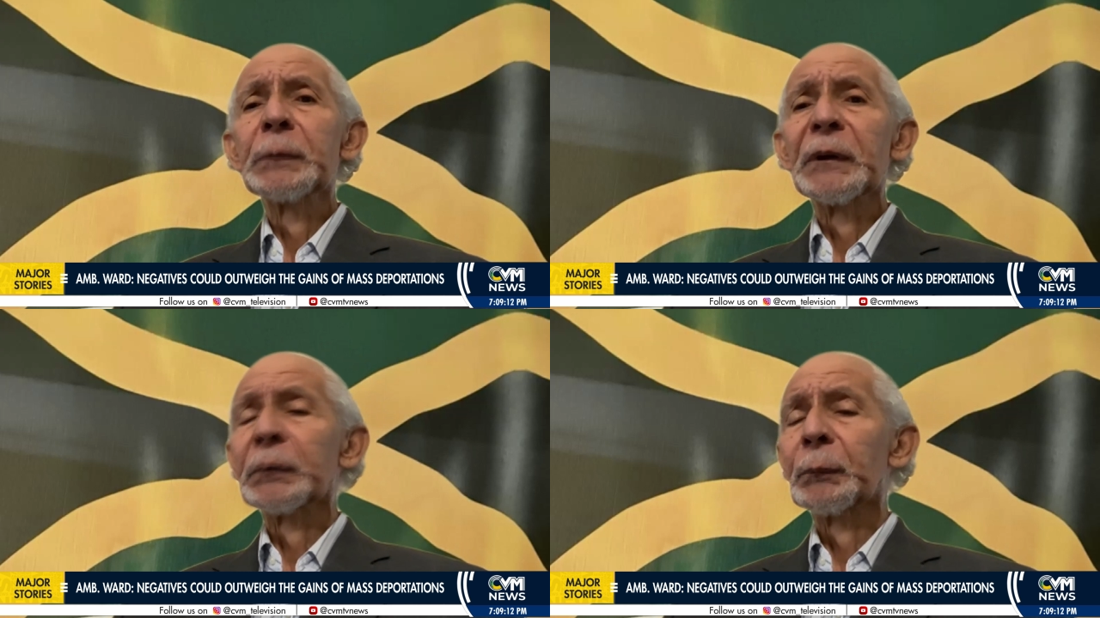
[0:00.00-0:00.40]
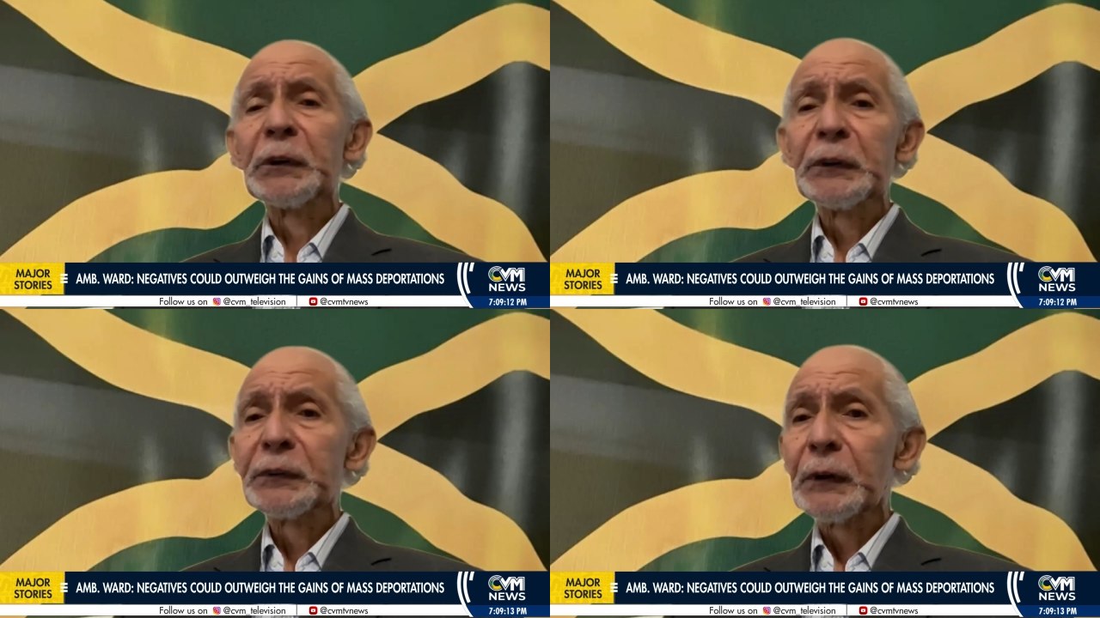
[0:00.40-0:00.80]
but there's
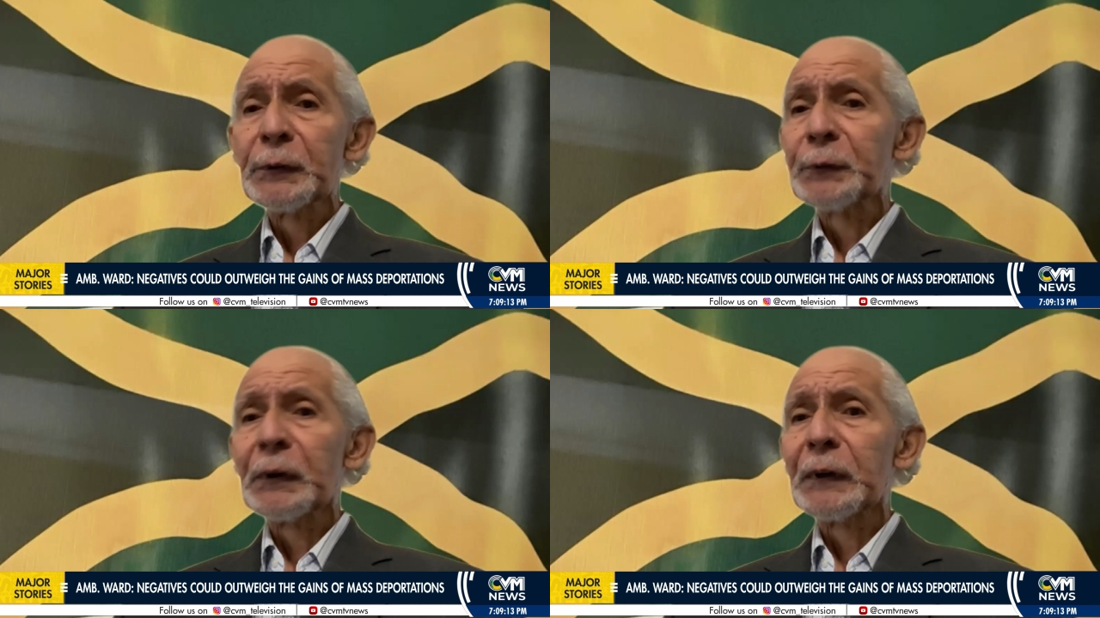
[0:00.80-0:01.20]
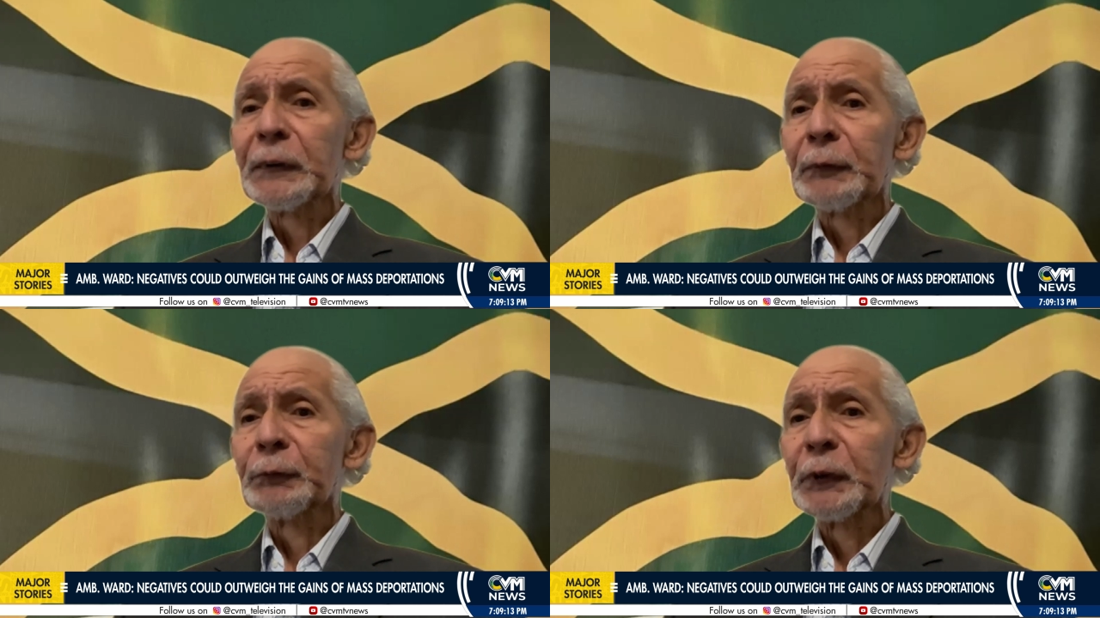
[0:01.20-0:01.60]
also a lot of
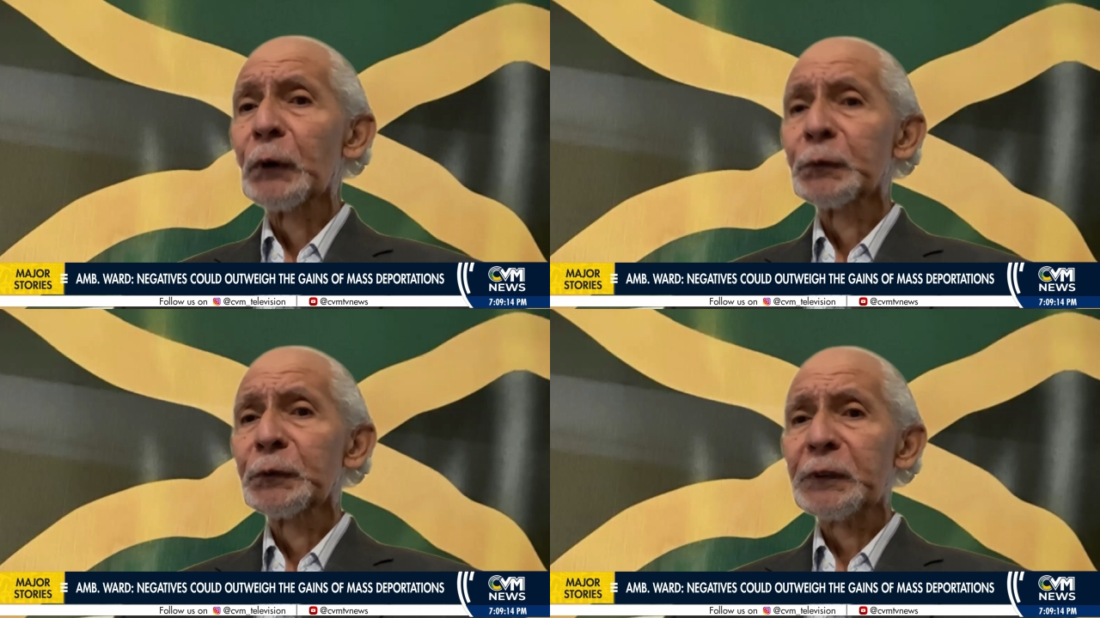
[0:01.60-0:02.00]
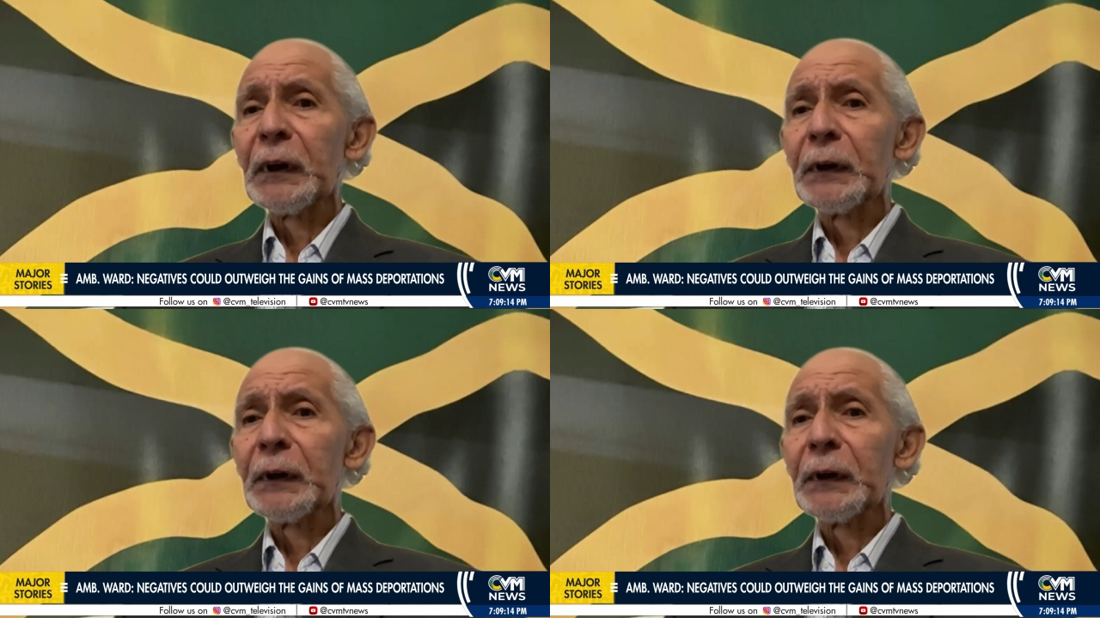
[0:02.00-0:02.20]
downside